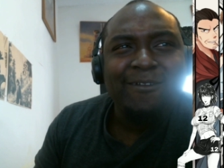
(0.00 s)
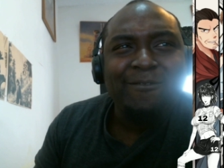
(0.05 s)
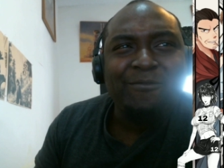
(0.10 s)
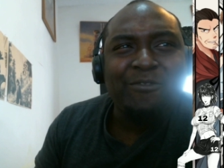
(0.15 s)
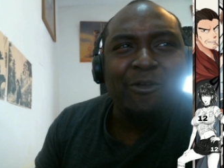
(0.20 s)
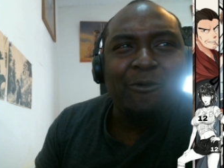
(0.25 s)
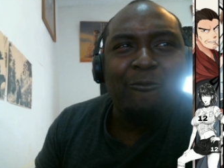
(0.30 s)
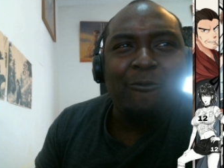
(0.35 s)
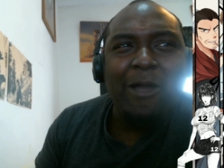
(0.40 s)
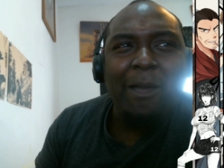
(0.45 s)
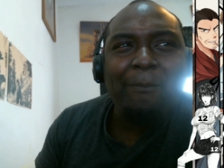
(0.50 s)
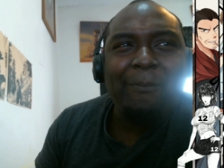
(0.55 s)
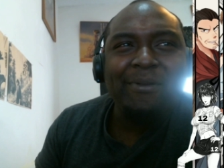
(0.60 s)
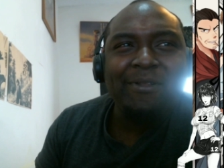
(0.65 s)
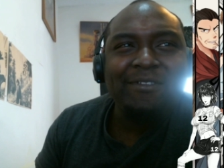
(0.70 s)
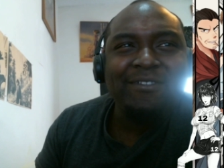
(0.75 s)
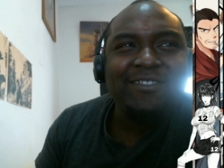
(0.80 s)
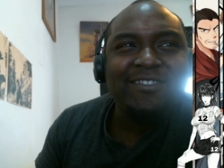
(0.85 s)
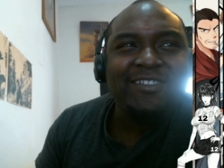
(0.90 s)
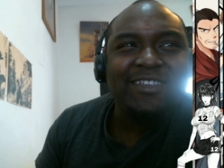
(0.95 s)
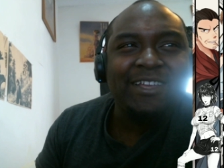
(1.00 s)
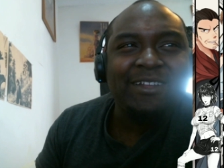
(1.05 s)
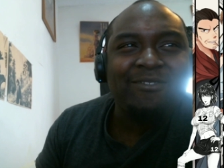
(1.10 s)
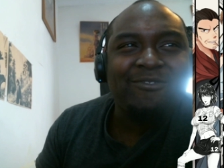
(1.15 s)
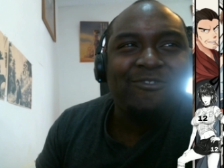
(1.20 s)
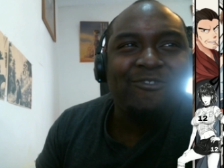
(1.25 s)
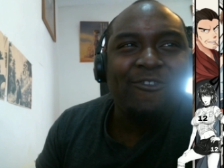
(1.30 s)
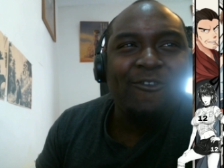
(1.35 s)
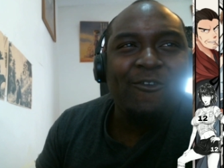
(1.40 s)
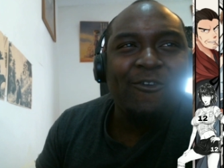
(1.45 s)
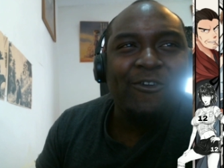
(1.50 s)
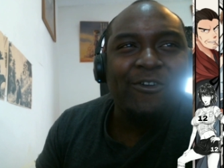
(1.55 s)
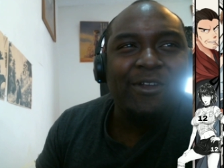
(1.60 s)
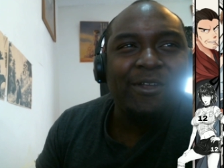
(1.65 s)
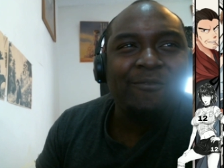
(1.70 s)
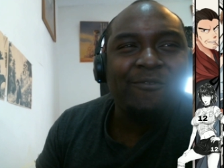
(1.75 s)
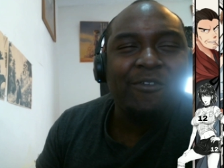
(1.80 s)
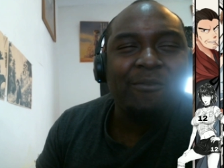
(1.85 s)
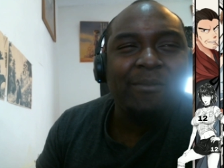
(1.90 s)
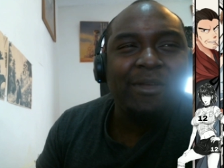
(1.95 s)
The weapons inform
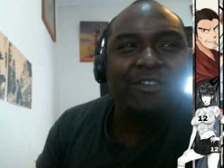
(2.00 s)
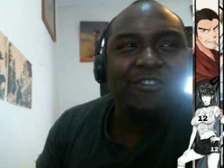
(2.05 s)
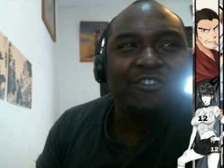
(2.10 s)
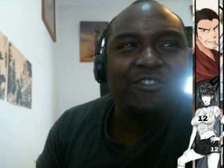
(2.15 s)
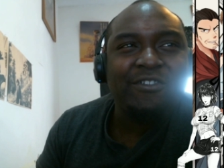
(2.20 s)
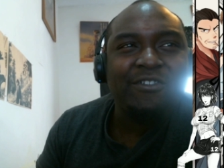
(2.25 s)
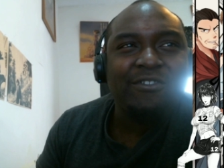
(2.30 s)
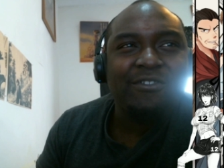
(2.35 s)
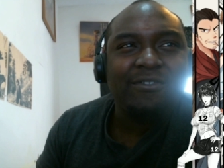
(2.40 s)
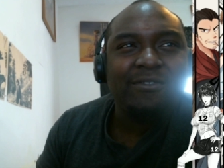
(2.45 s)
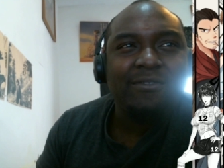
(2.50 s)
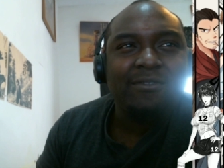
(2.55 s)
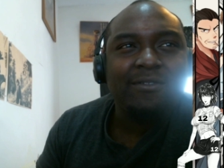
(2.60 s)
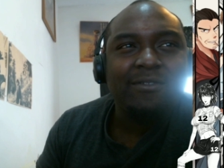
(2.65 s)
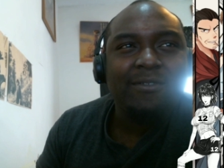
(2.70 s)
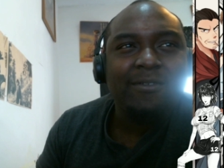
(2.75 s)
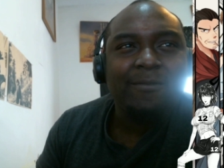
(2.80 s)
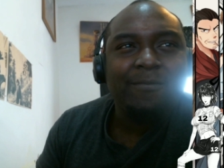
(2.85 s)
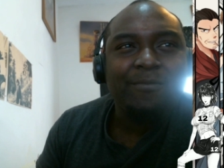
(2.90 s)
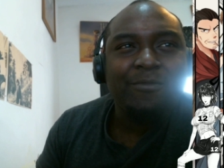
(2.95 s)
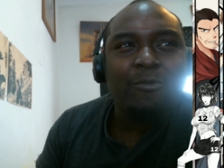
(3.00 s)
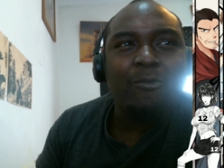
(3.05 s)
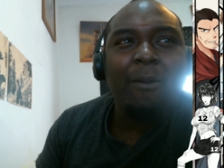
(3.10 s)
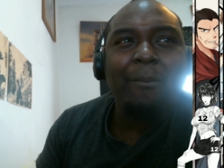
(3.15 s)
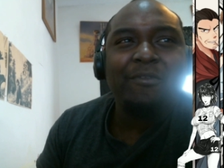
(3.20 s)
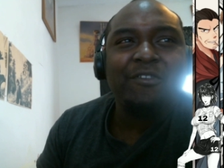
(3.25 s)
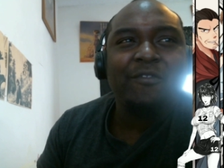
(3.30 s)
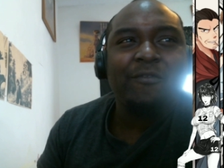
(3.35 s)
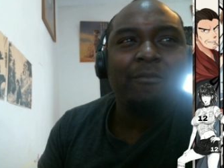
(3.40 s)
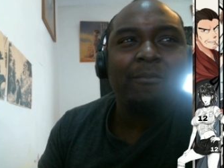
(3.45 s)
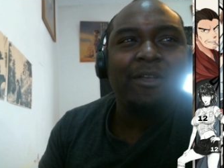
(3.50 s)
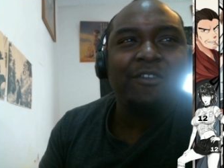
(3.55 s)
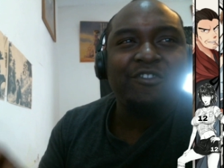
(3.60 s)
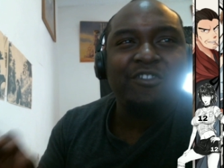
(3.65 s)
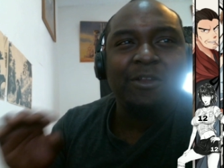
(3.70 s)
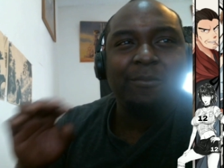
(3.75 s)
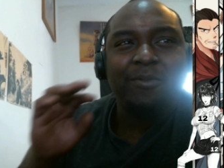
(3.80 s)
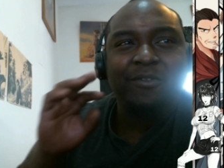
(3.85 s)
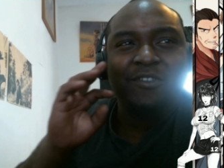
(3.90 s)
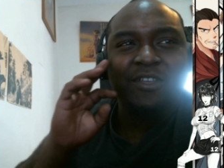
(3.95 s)
information, the weapons
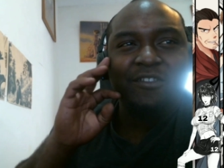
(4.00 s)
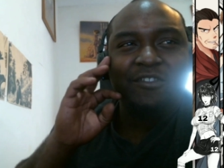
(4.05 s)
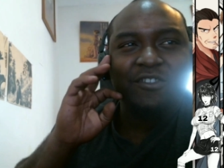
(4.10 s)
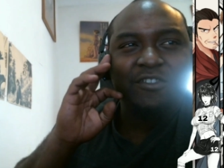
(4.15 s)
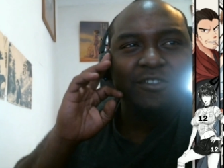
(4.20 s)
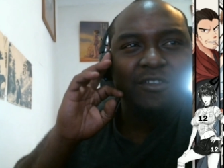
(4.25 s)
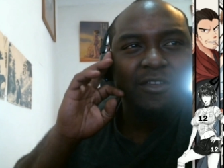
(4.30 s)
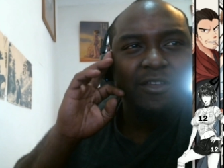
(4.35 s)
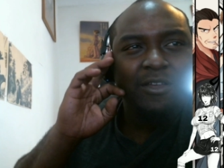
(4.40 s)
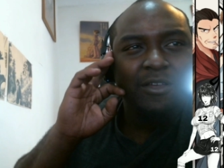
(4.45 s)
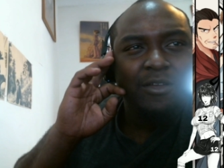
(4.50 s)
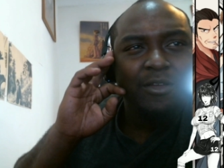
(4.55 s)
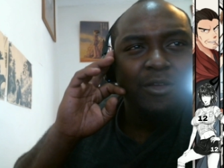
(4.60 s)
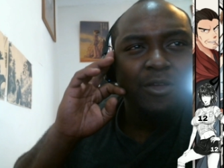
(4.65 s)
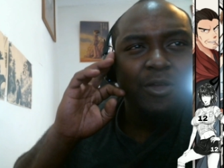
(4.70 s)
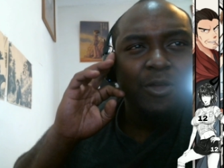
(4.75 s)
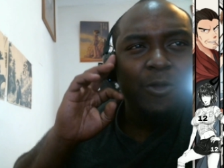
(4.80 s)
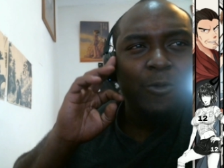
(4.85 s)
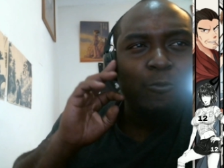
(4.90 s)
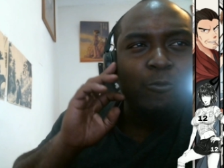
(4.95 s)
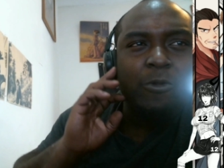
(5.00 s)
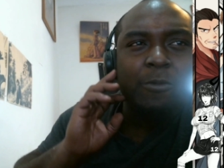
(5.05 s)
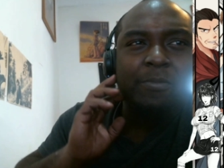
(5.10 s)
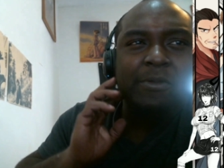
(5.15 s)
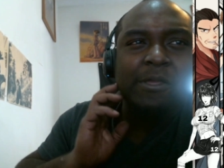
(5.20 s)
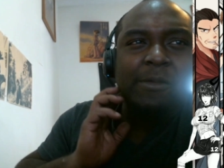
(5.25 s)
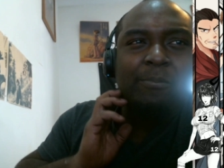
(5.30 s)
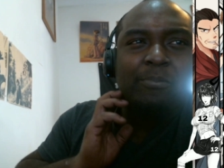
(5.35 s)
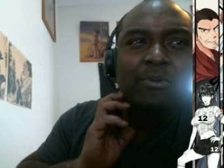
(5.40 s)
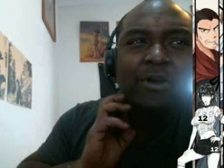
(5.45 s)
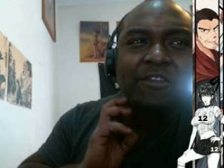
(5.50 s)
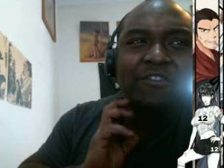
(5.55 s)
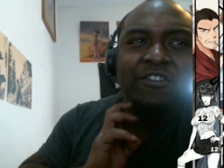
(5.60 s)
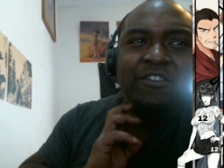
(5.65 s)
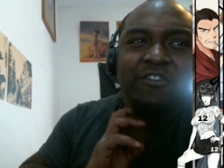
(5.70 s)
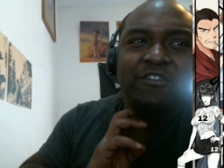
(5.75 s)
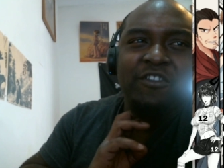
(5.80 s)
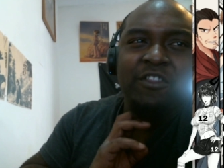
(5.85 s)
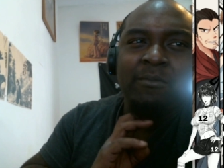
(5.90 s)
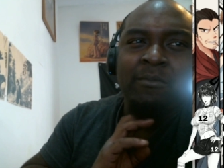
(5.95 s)
information it possesses would be a
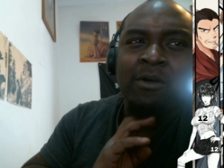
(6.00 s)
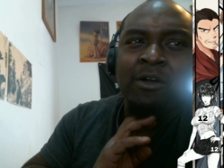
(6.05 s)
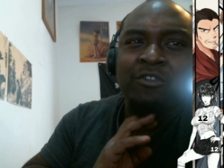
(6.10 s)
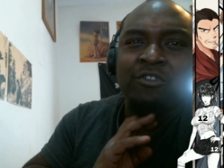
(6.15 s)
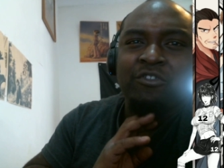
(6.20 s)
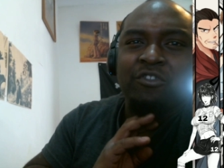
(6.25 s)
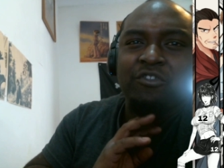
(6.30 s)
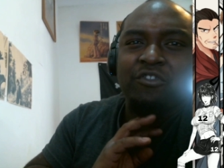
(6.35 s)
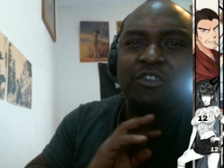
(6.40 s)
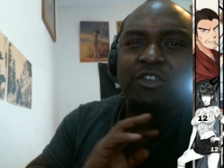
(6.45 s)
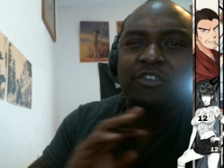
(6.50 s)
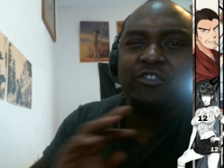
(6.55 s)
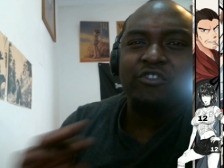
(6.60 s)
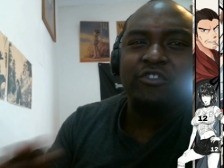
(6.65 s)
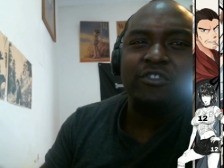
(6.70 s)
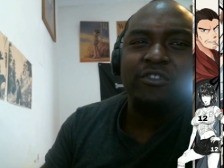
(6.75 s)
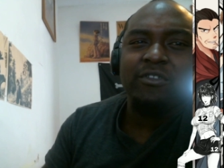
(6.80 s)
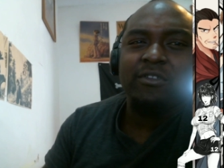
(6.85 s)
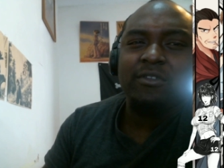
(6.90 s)
present to the Mob Association.